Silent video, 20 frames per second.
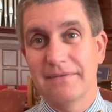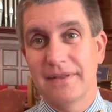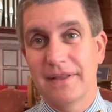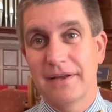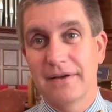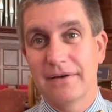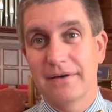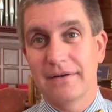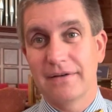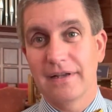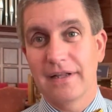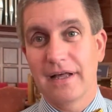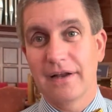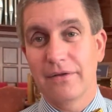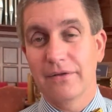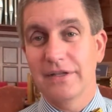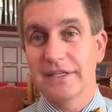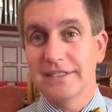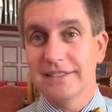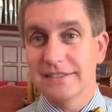They are not
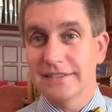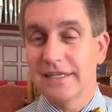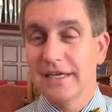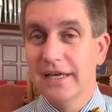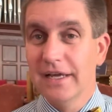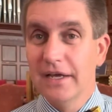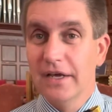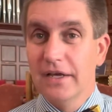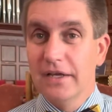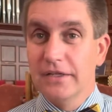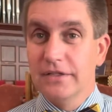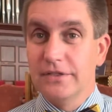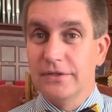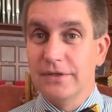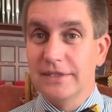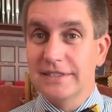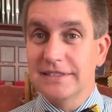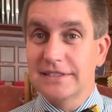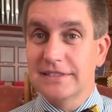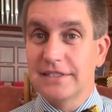only just
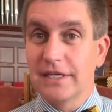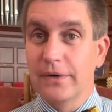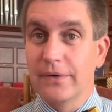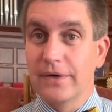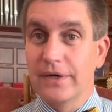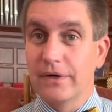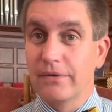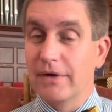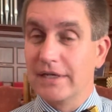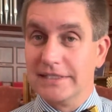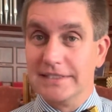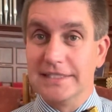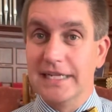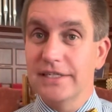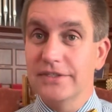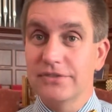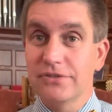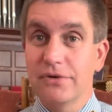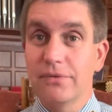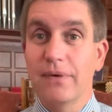doing so in a
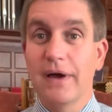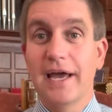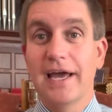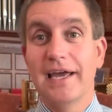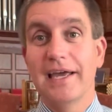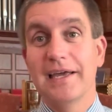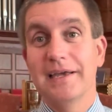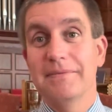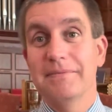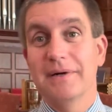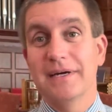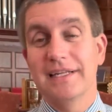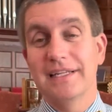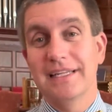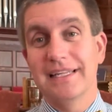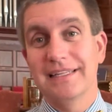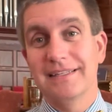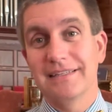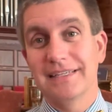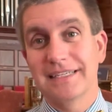residential way, but
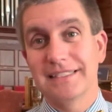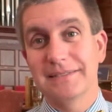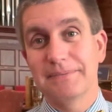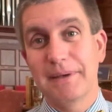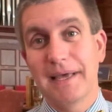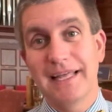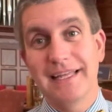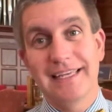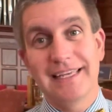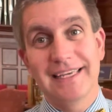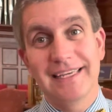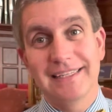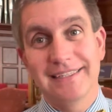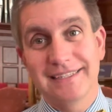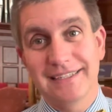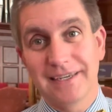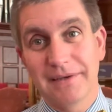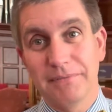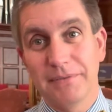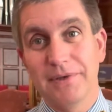in expanding
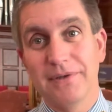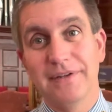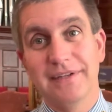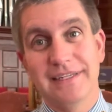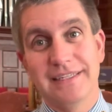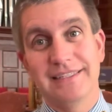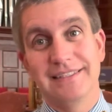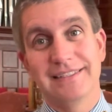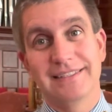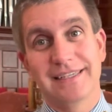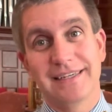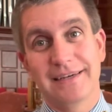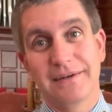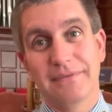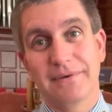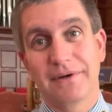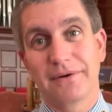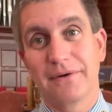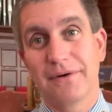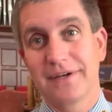into communities
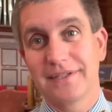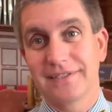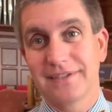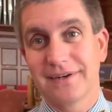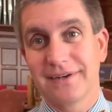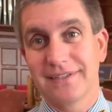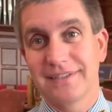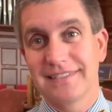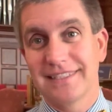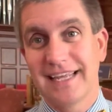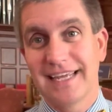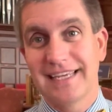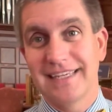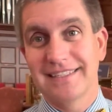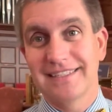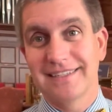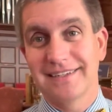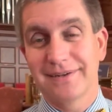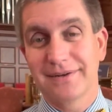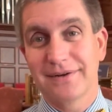across our
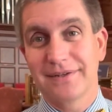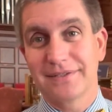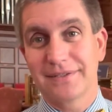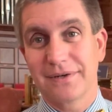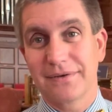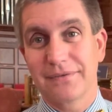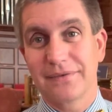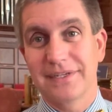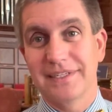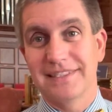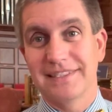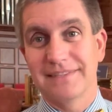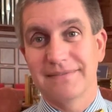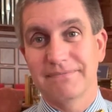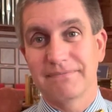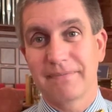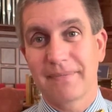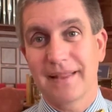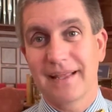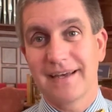state and across our region
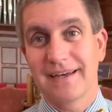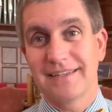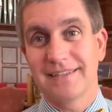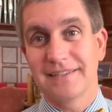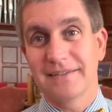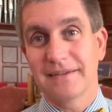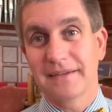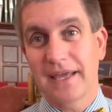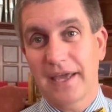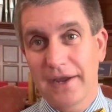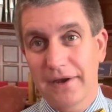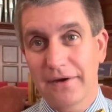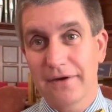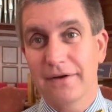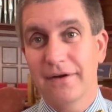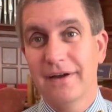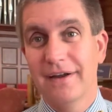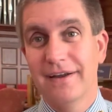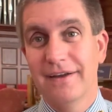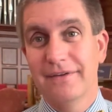to
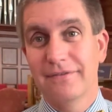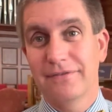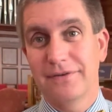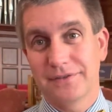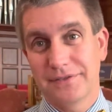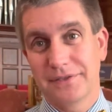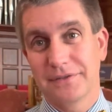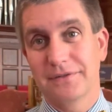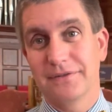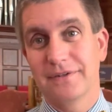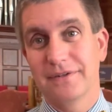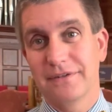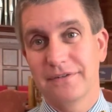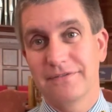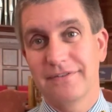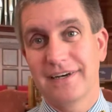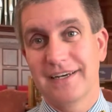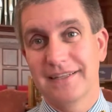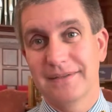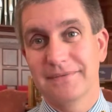care for children who
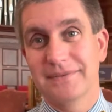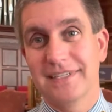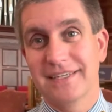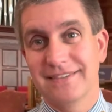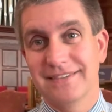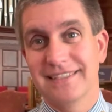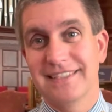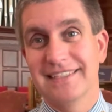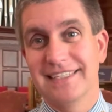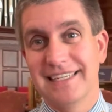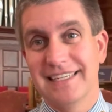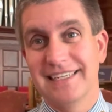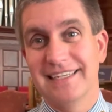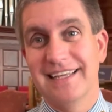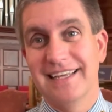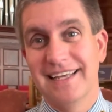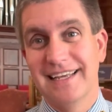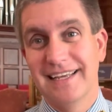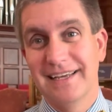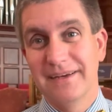find themselves in need.
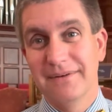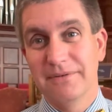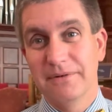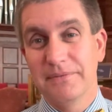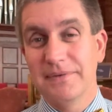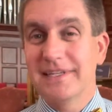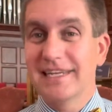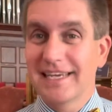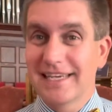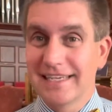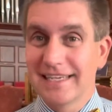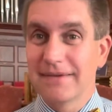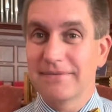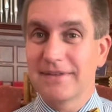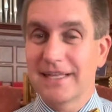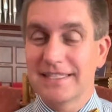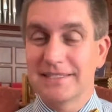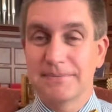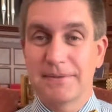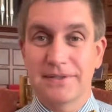We'll be taking up
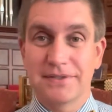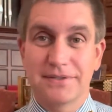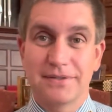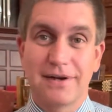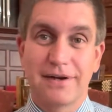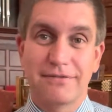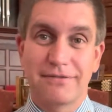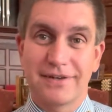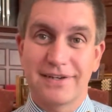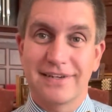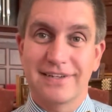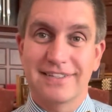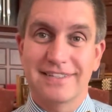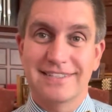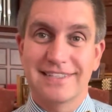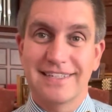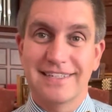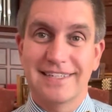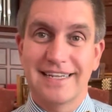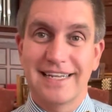that special offering on
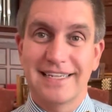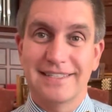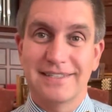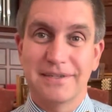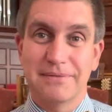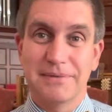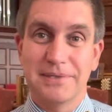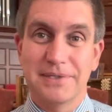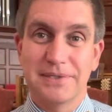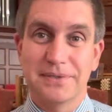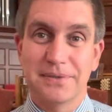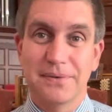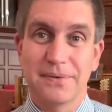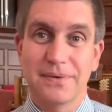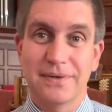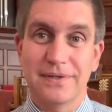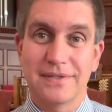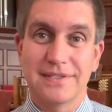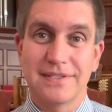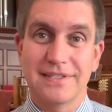Sunday, so be
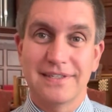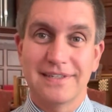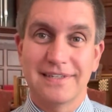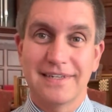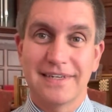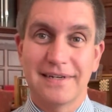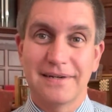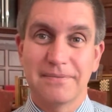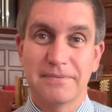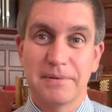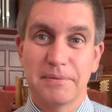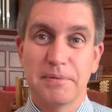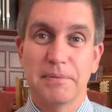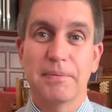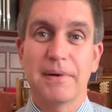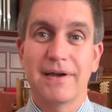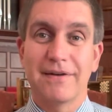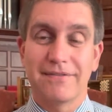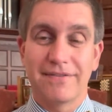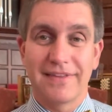sure to be
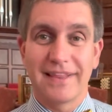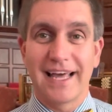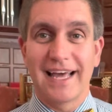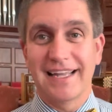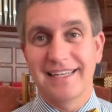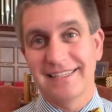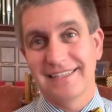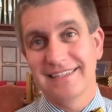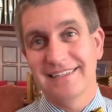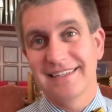prepared for that